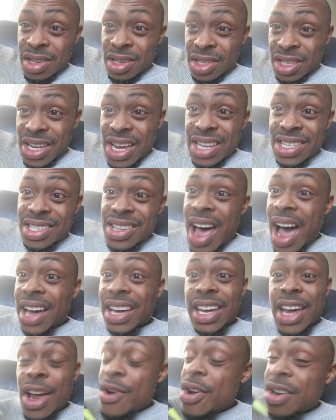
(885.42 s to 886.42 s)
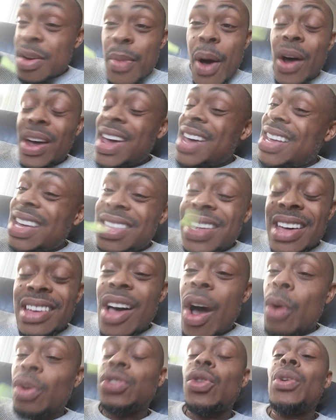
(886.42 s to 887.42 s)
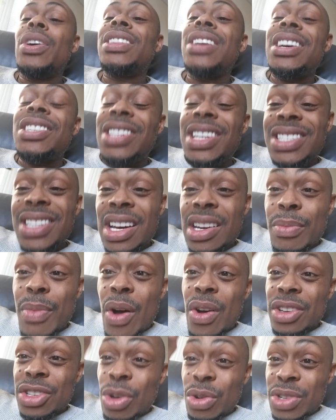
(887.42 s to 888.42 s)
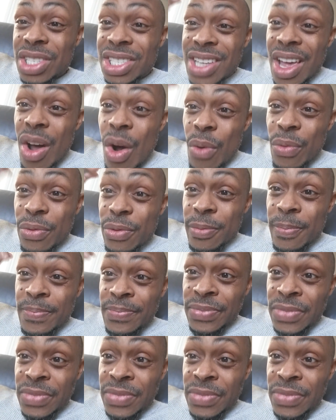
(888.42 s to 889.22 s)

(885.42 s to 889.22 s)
She's not caring about anything else. Only thing she's thinking about is herself.